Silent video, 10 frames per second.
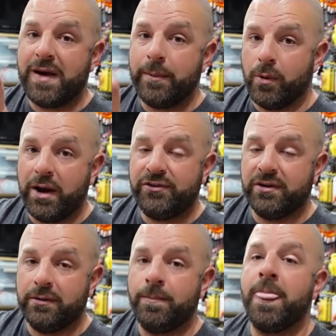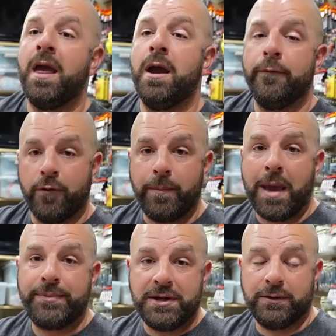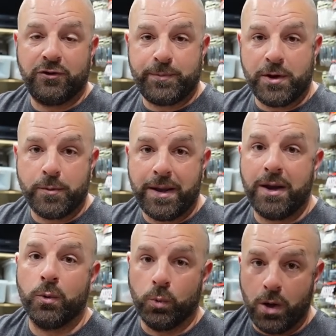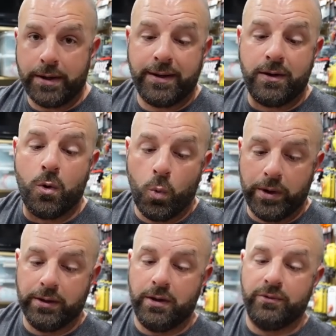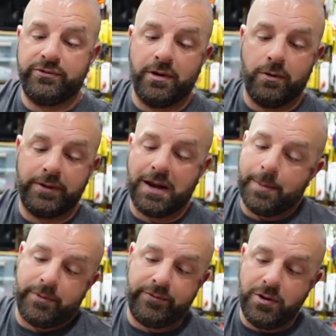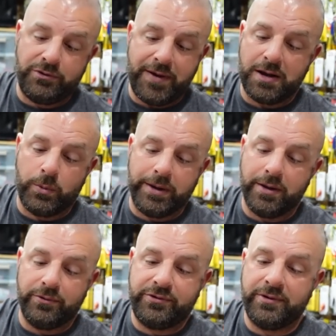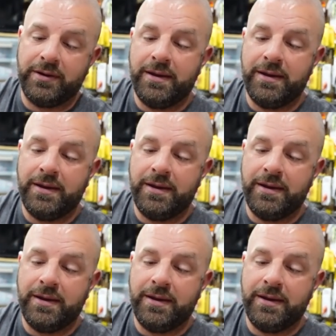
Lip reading: vibration from that particular spinnerbait running willows. So again, I'm a huge fan of willows,